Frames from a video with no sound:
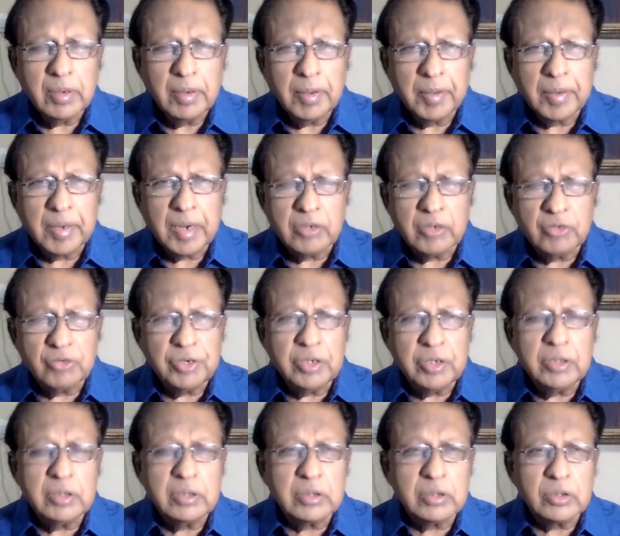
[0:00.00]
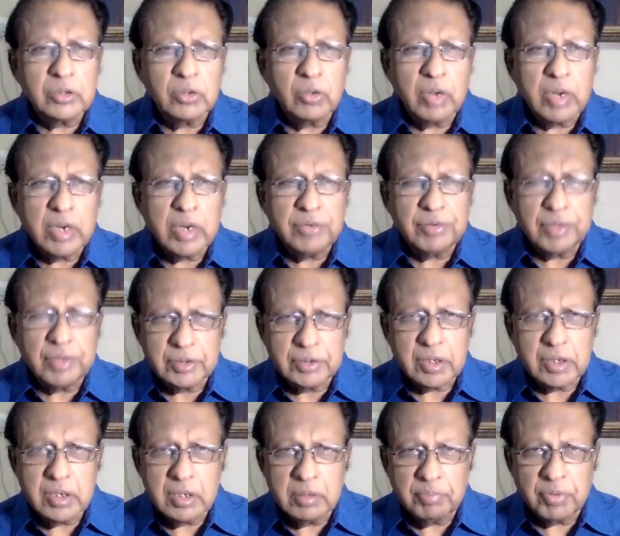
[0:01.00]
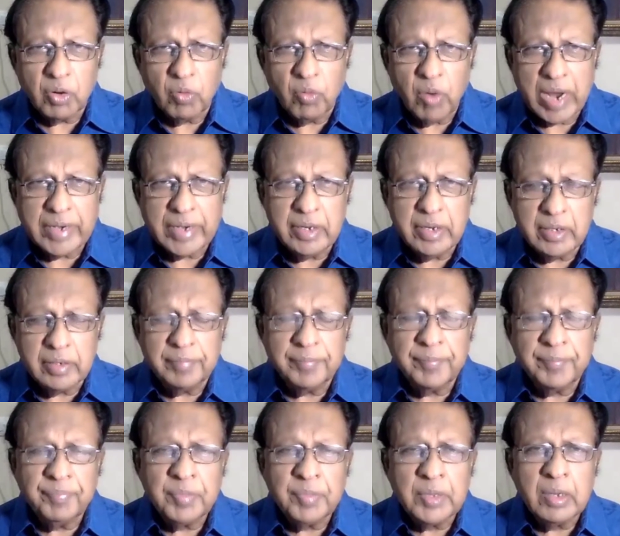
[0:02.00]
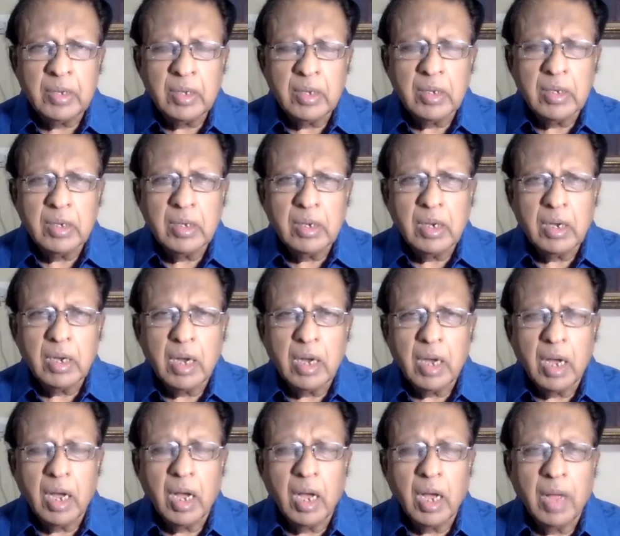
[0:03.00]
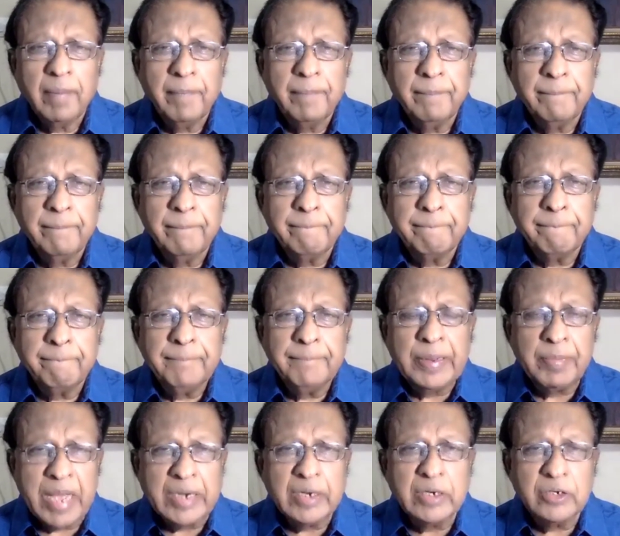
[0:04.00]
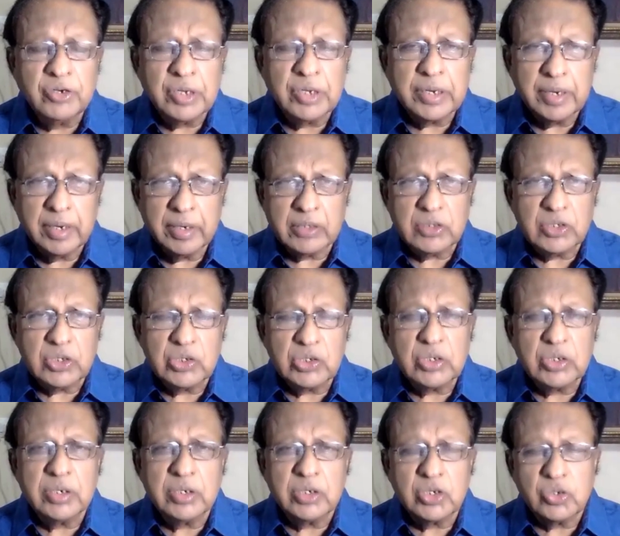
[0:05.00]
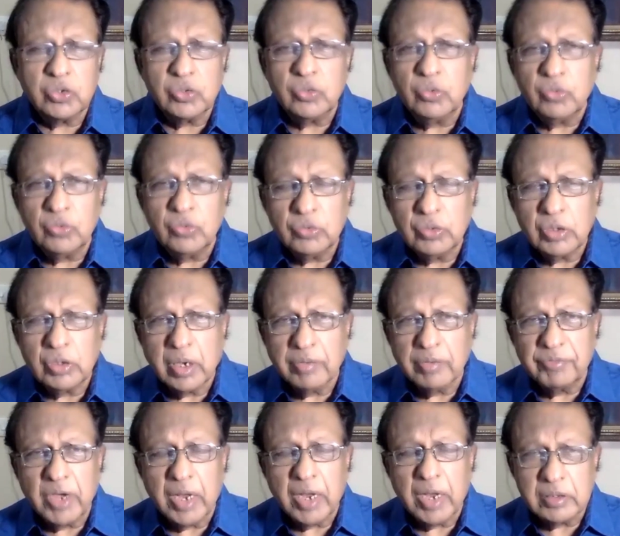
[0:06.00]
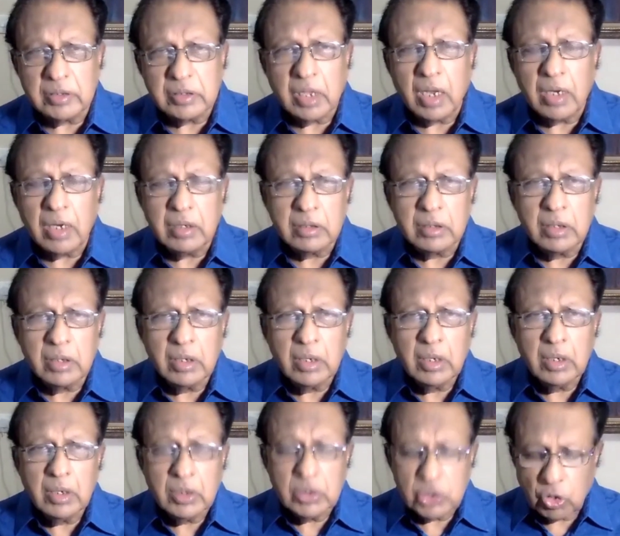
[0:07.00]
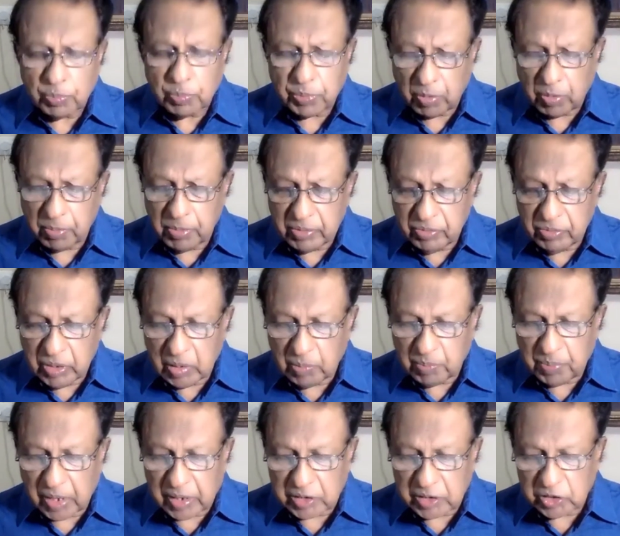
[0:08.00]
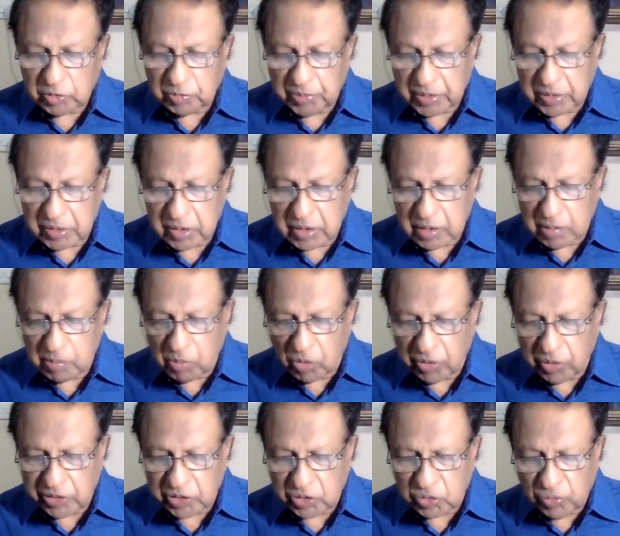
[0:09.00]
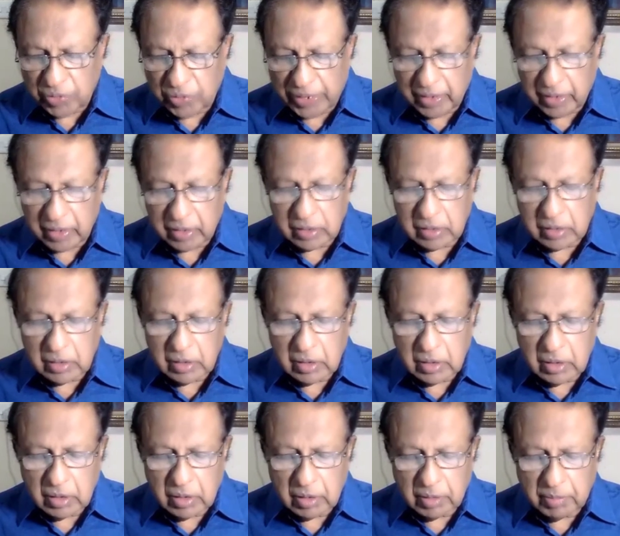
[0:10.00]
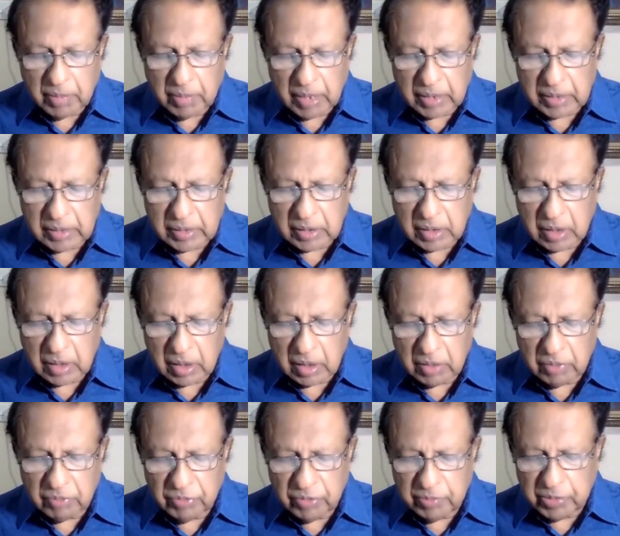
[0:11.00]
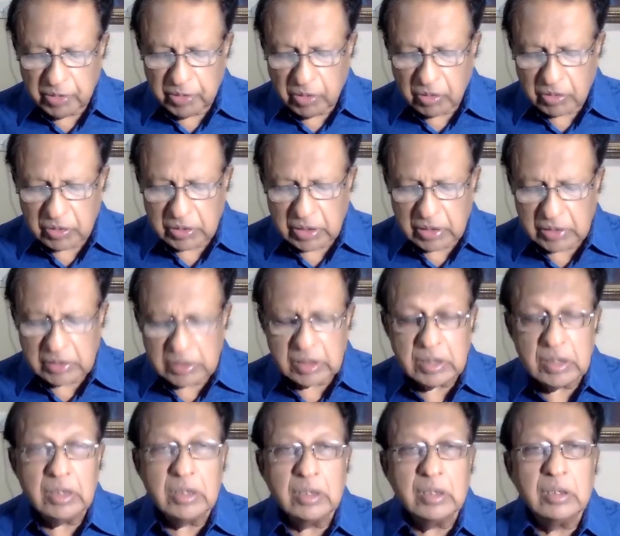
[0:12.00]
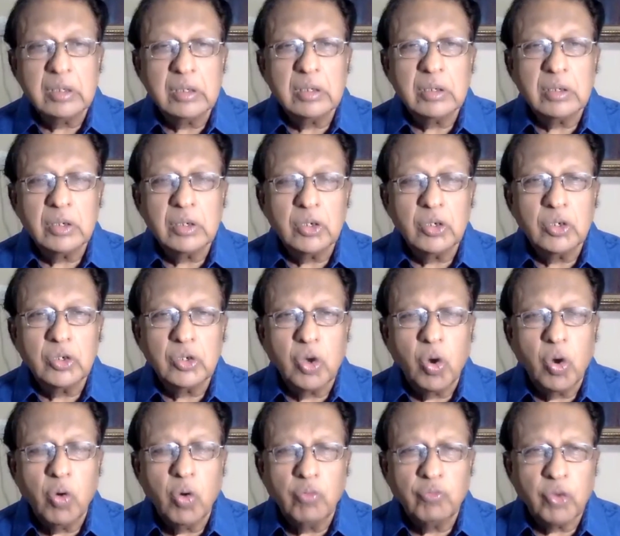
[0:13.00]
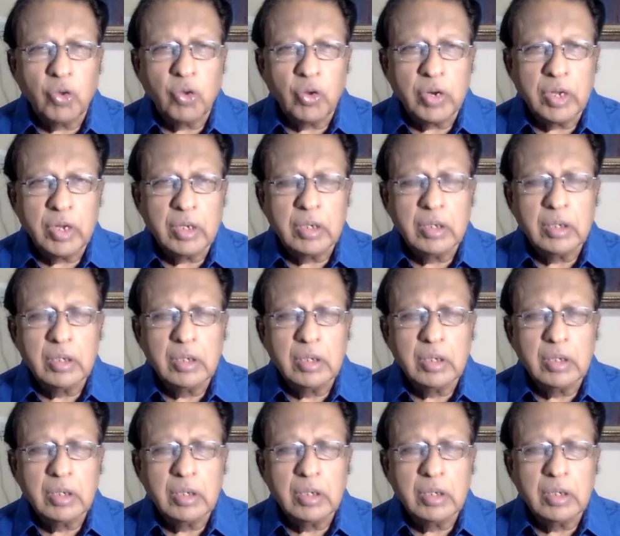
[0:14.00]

uh, countries who are interested in providing um, humanitarian assistance to Afghanistan. So probably we'll participate in a modest way, but uh, we may not certainly uh, go for a,